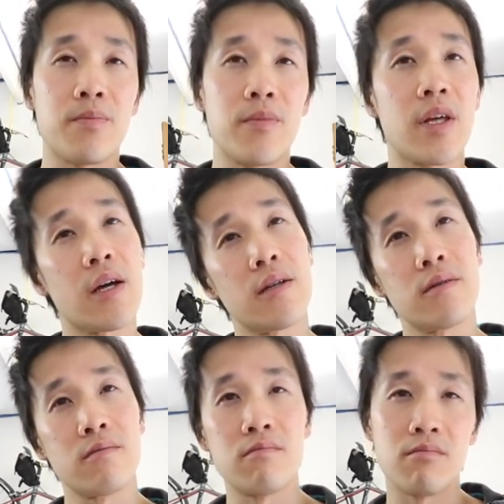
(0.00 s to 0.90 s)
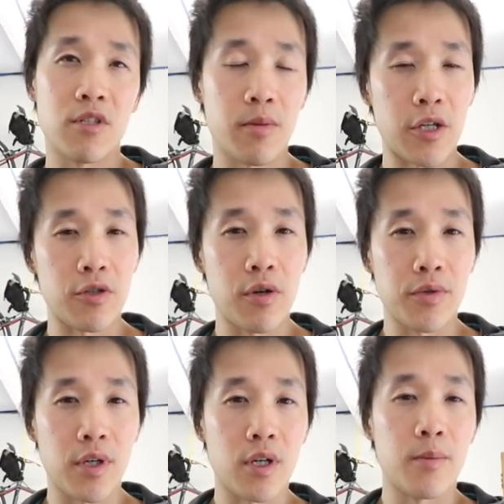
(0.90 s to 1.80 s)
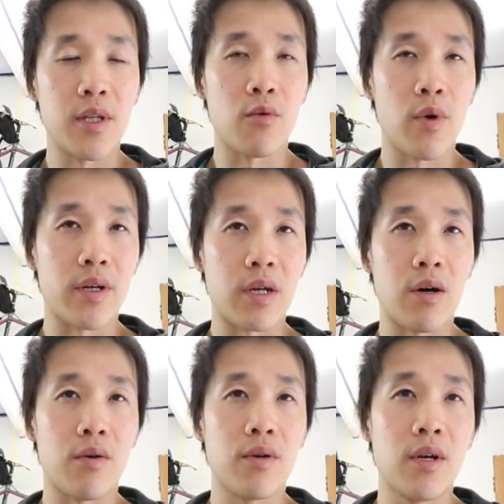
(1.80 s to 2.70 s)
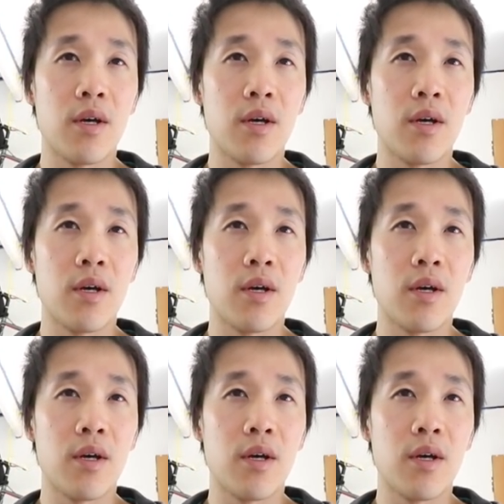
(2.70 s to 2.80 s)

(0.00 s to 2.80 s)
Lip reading: then splash and goes are going to be the way to go.